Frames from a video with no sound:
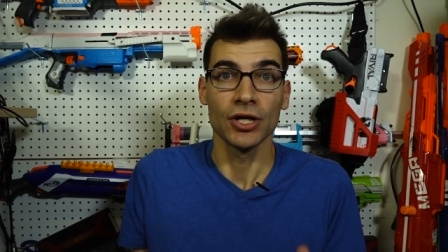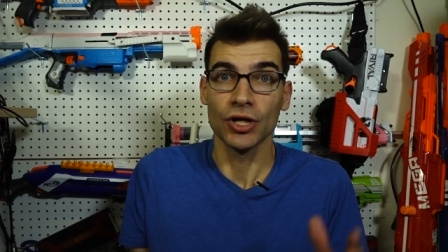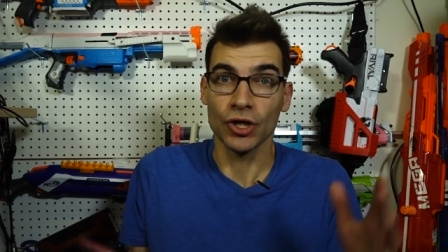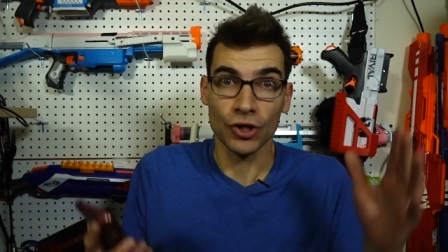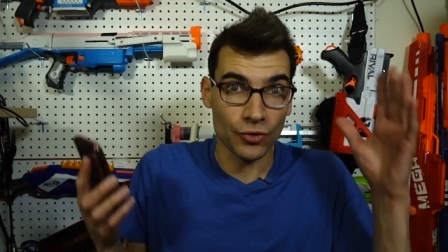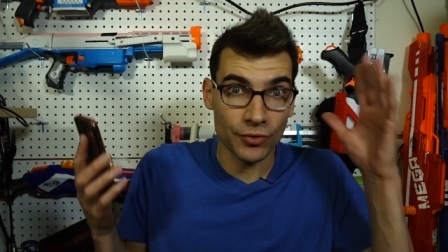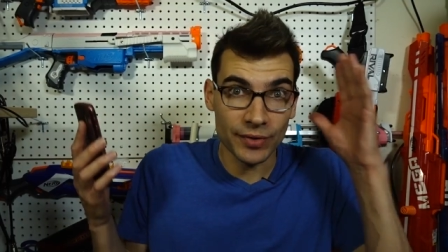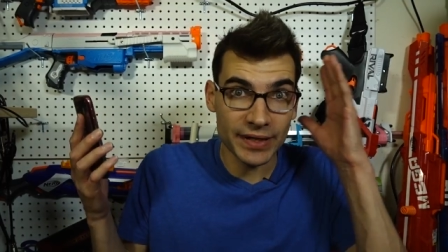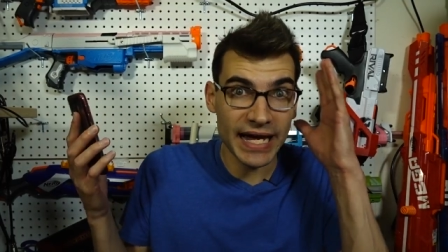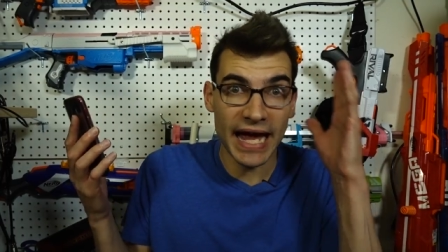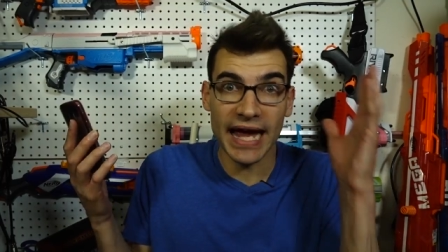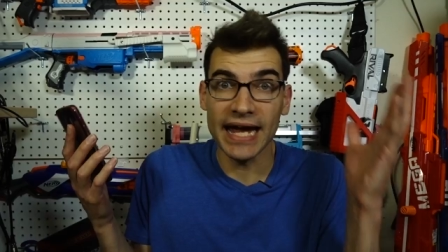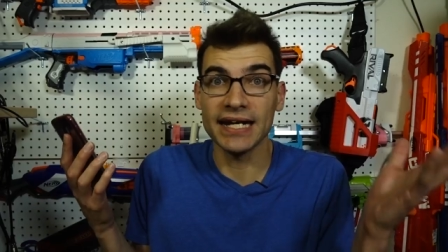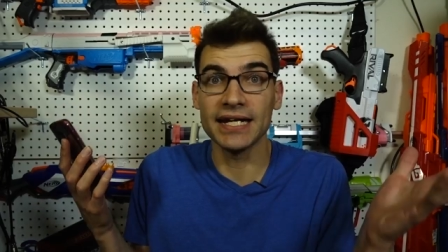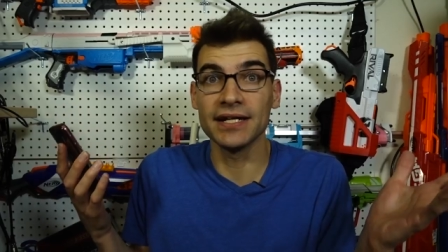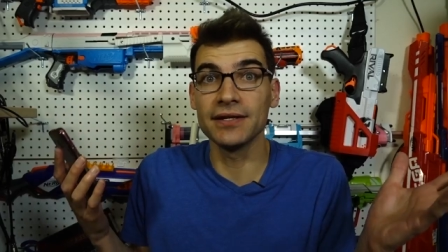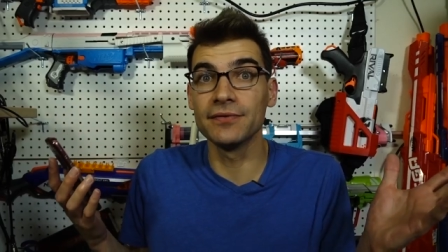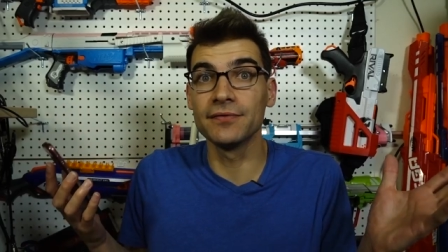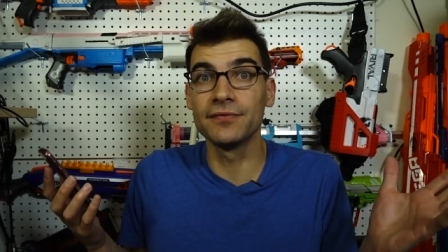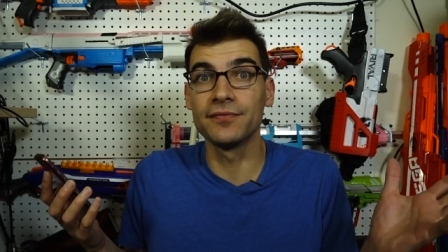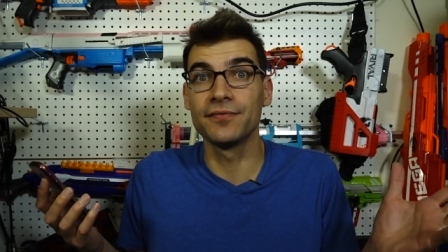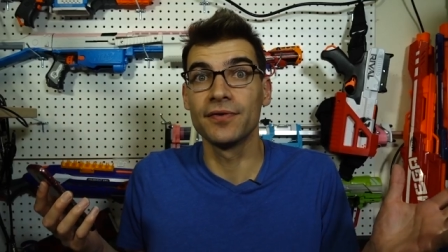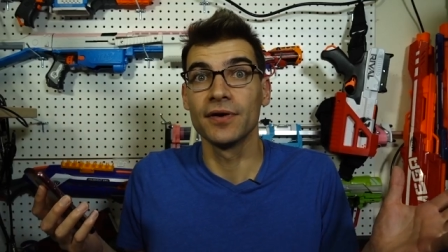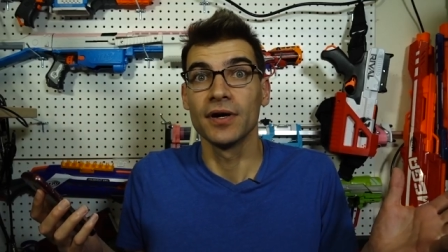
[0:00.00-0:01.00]

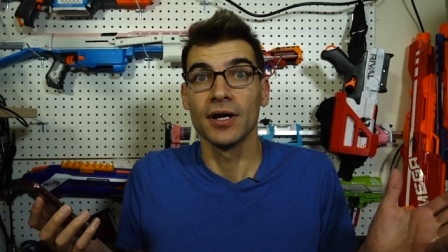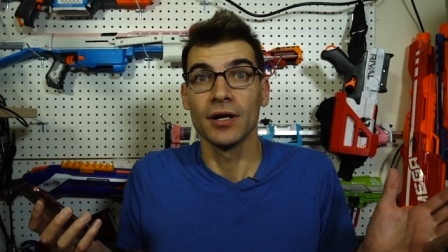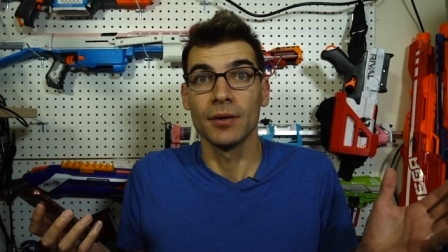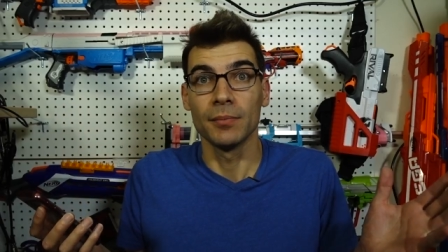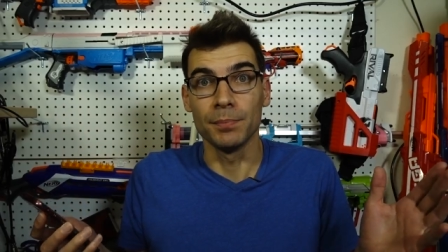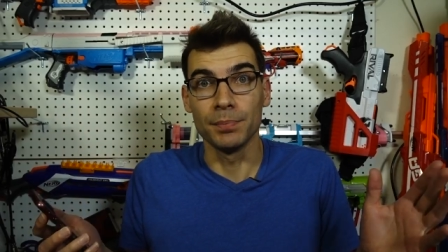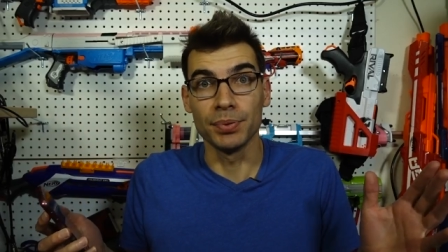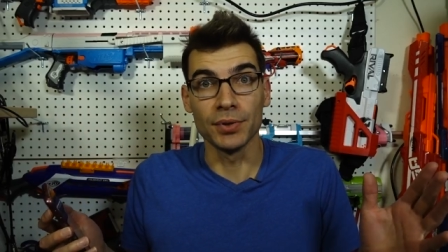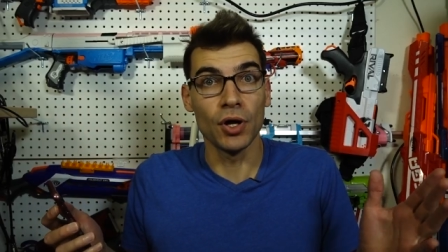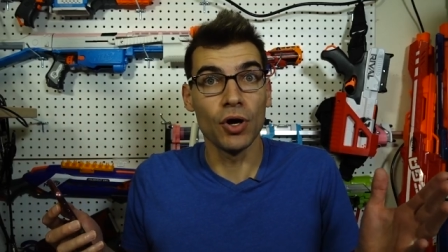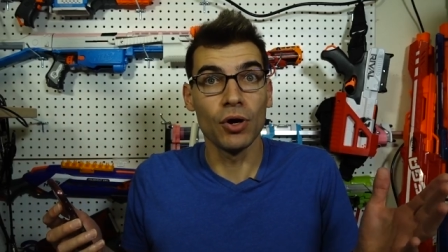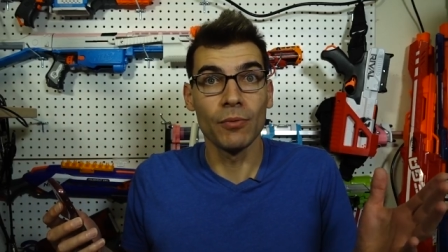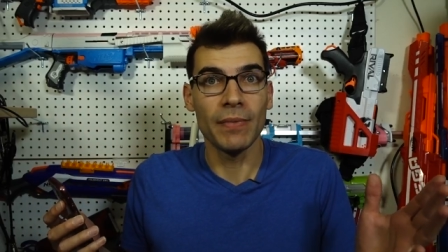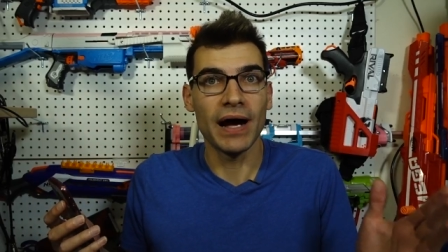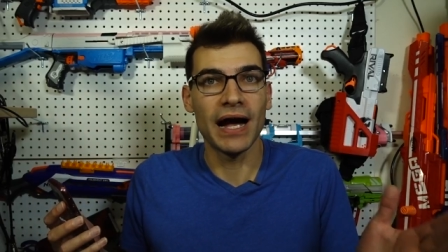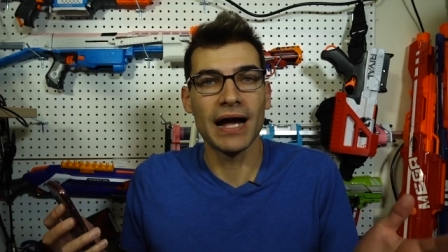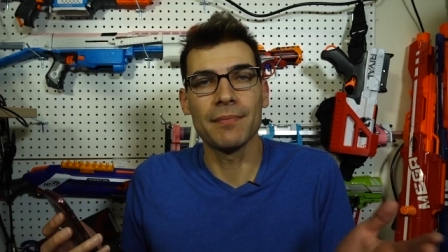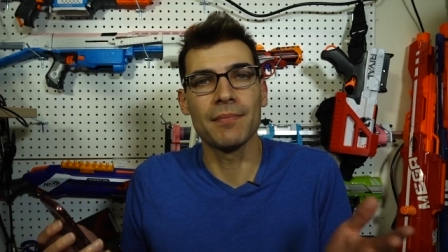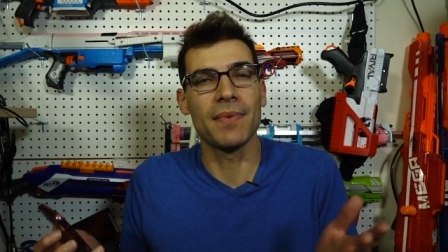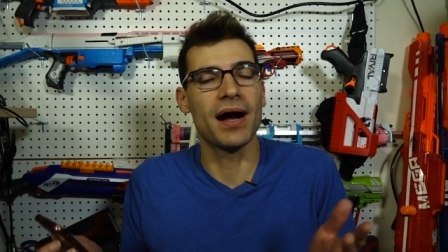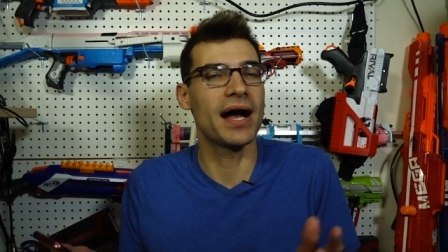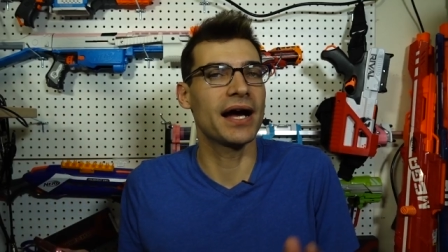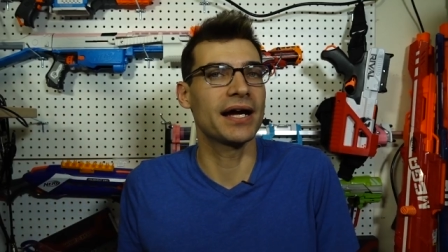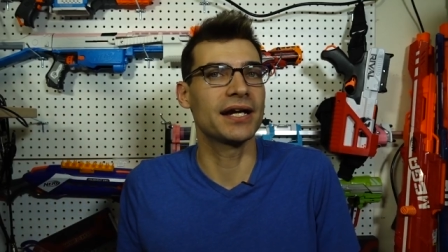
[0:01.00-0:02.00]
creative, blow
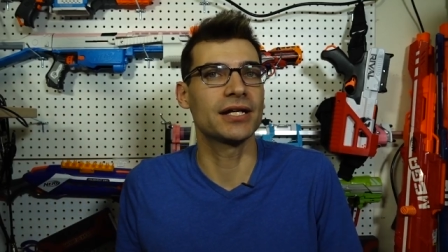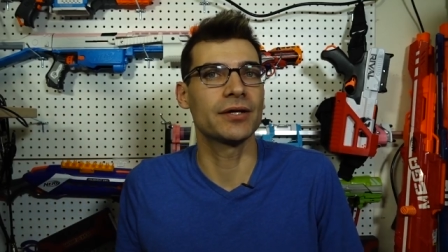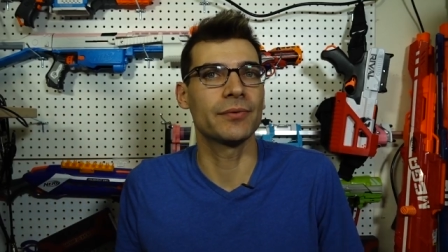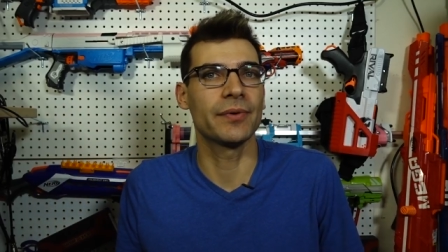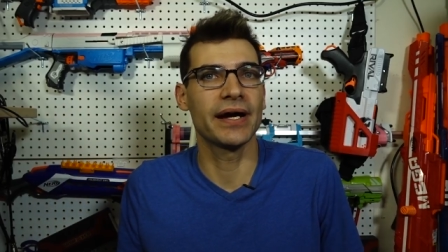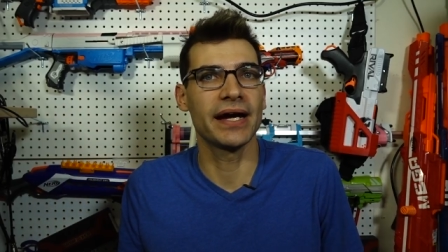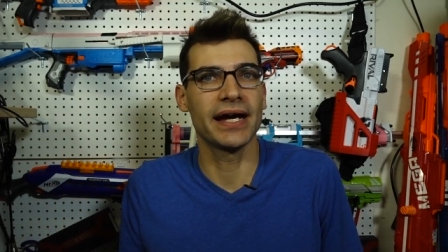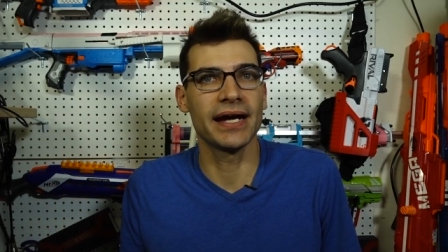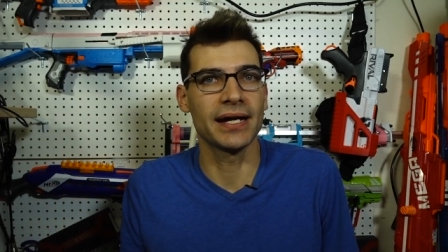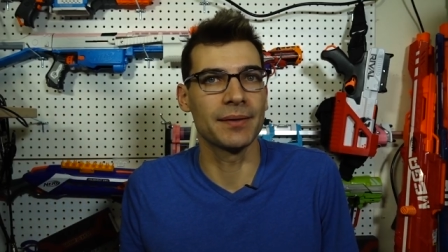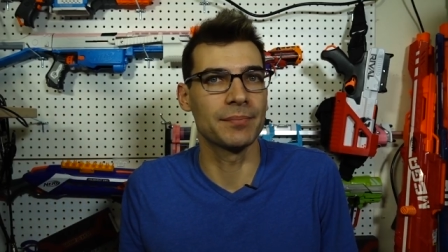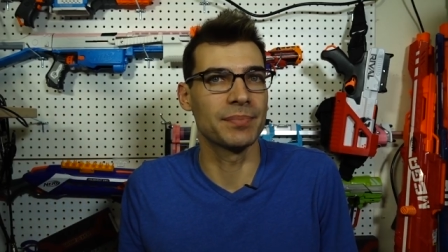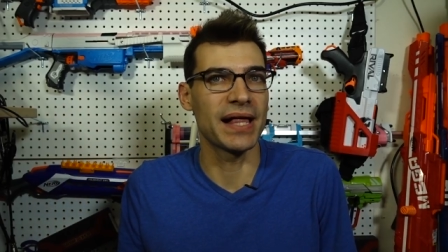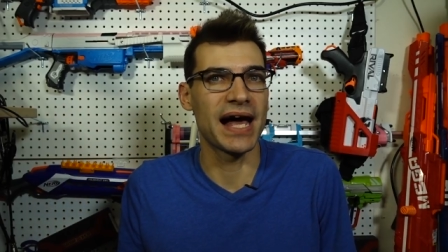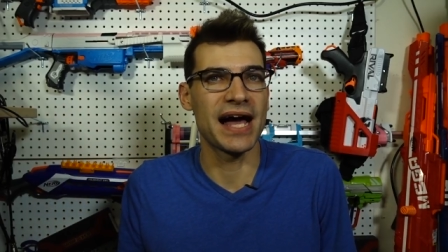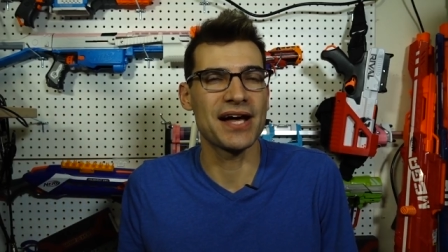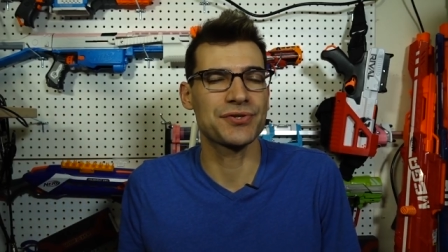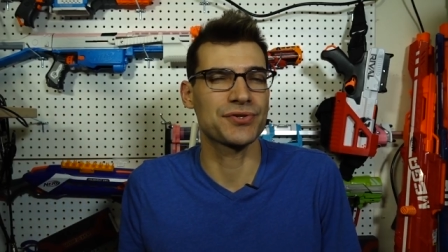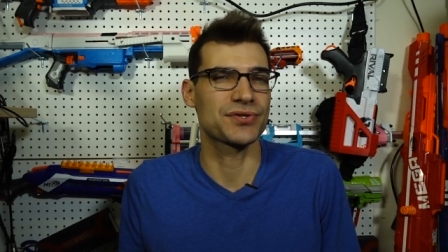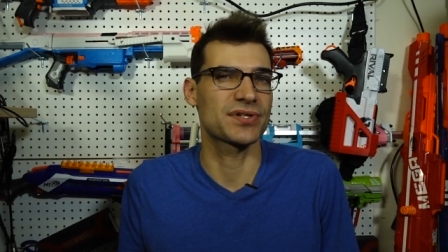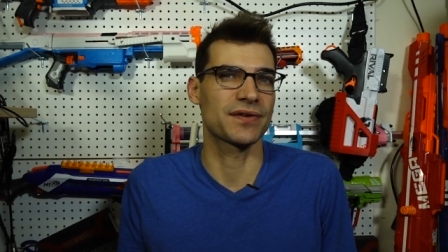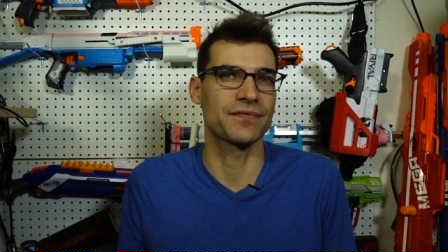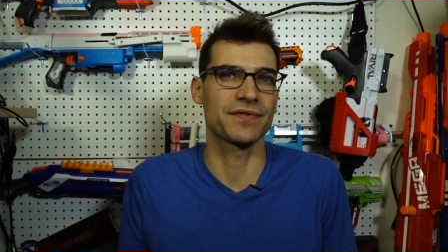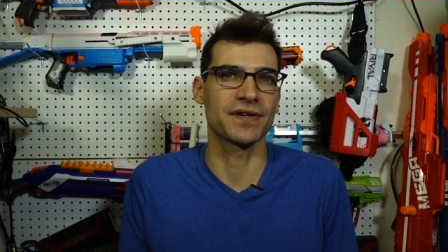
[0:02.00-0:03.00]
my mind away
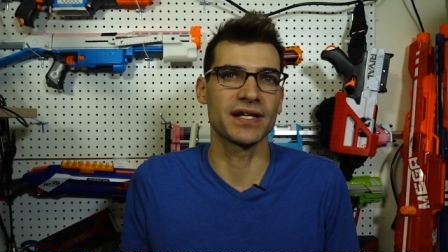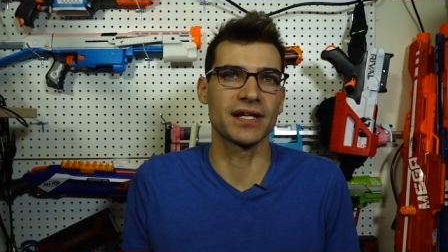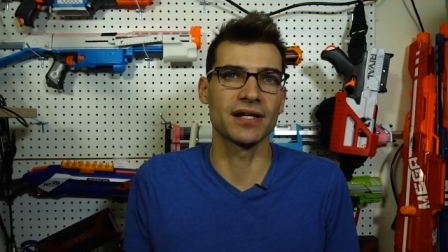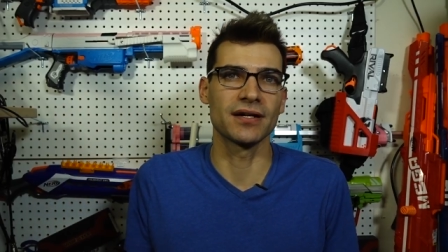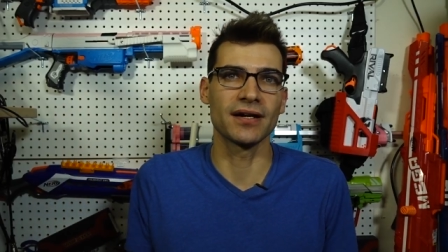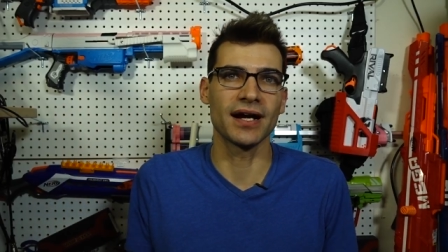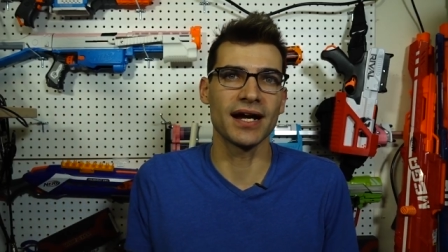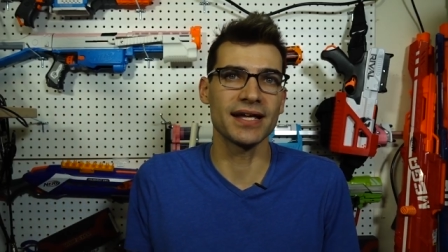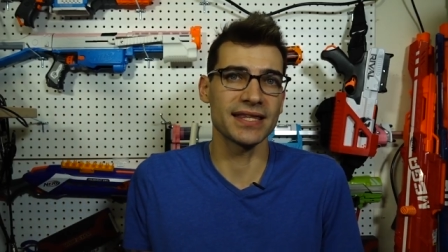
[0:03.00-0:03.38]
blasters every year.